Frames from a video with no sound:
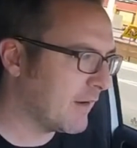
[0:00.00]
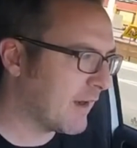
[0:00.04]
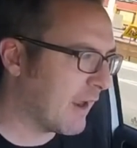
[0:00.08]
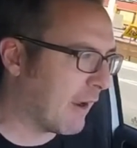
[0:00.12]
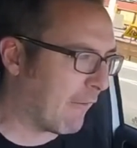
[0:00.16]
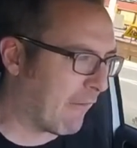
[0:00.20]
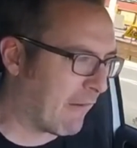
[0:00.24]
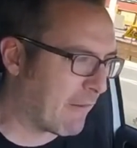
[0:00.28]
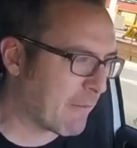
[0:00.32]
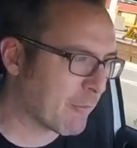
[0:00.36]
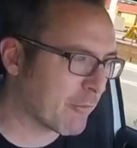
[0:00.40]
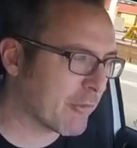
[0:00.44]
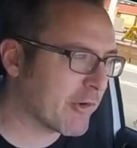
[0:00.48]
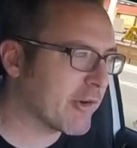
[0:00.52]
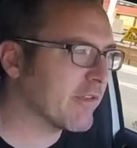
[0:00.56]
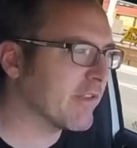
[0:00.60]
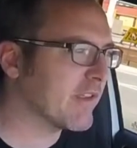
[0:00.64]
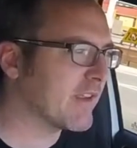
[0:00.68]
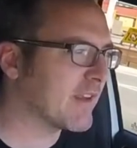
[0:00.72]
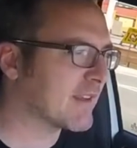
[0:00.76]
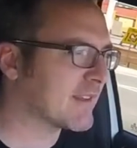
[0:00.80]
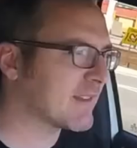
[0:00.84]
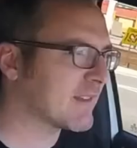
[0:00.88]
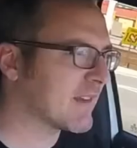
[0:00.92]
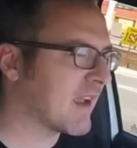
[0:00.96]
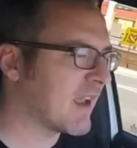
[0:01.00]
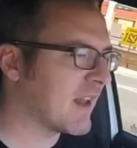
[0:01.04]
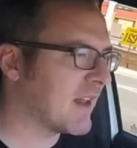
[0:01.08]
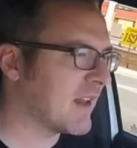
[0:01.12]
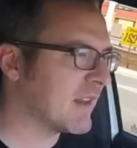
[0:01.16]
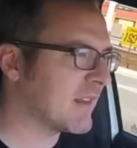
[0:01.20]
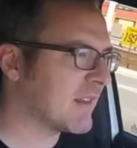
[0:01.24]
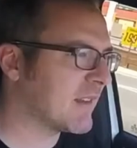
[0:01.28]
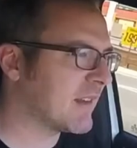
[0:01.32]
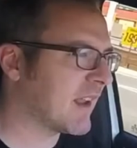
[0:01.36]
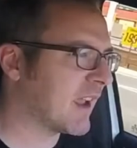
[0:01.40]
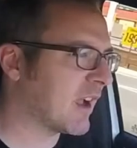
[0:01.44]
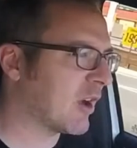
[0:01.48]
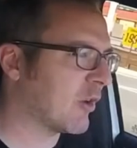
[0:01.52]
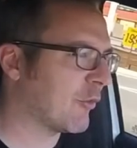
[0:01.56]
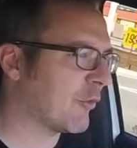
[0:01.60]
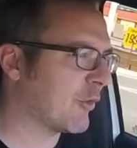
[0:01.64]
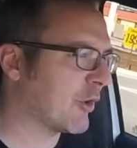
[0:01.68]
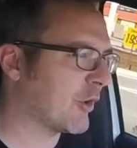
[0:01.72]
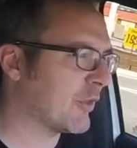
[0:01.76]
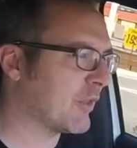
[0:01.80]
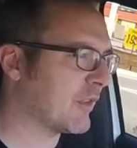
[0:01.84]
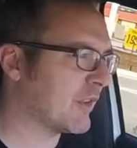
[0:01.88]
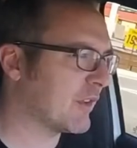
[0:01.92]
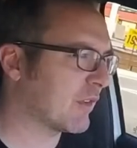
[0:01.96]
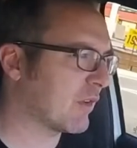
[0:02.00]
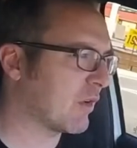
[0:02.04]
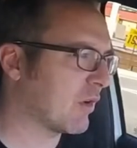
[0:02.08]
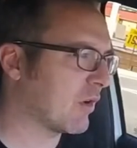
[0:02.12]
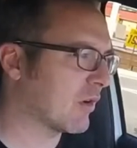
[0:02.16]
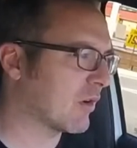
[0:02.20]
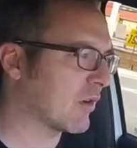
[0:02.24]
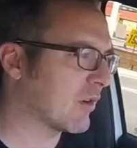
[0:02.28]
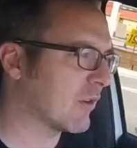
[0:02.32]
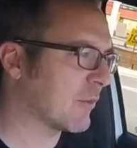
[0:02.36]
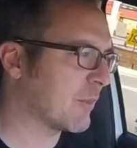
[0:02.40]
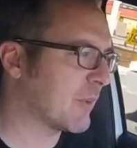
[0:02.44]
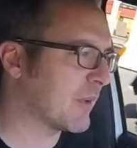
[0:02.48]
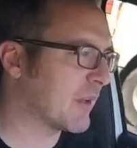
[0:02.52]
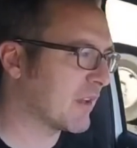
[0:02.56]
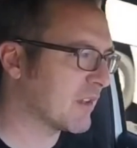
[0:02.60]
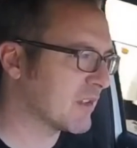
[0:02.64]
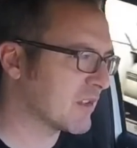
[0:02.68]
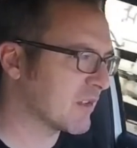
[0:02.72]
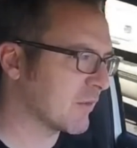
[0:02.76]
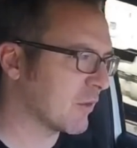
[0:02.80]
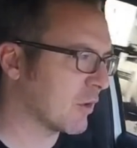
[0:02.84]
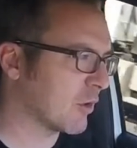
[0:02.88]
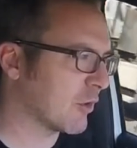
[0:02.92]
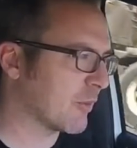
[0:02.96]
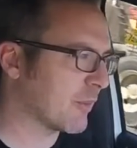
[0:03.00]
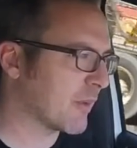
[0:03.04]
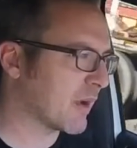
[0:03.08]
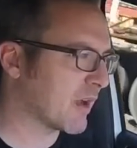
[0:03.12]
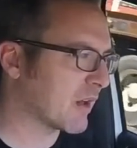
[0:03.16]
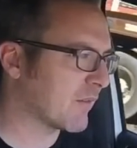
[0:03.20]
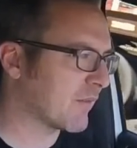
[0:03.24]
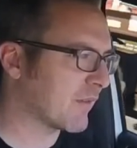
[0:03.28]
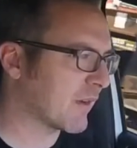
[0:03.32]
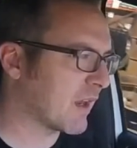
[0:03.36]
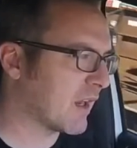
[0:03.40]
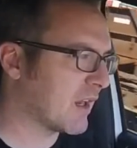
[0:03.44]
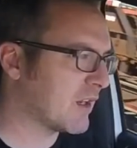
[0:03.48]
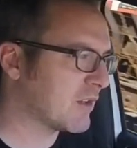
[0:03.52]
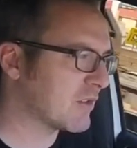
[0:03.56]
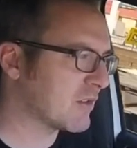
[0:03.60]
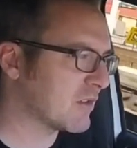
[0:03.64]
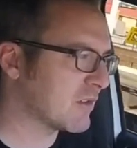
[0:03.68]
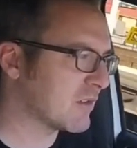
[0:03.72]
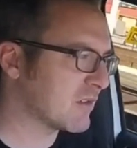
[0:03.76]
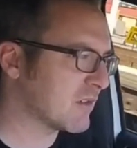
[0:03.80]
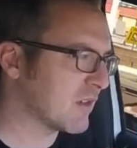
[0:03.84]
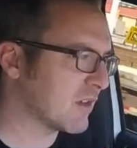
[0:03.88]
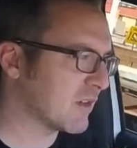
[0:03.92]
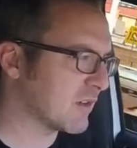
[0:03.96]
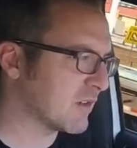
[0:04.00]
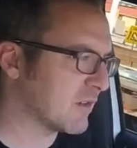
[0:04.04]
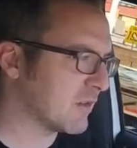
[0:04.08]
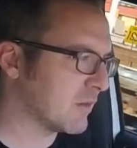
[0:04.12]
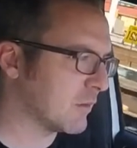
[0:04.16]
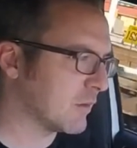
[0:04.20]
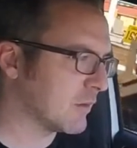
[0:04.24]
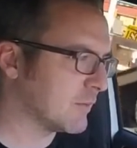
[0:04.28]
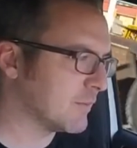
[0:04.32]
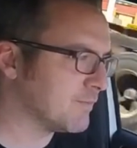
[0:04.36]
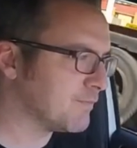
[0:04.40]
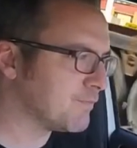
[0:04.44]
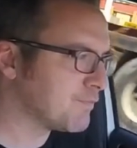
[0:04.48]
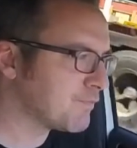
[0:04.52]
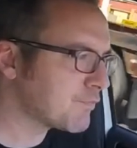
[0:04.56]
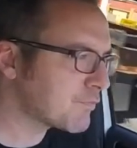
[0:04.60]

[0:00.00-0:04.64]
Now, I'm really excited to see how fun this car is because of all the modifications done to it.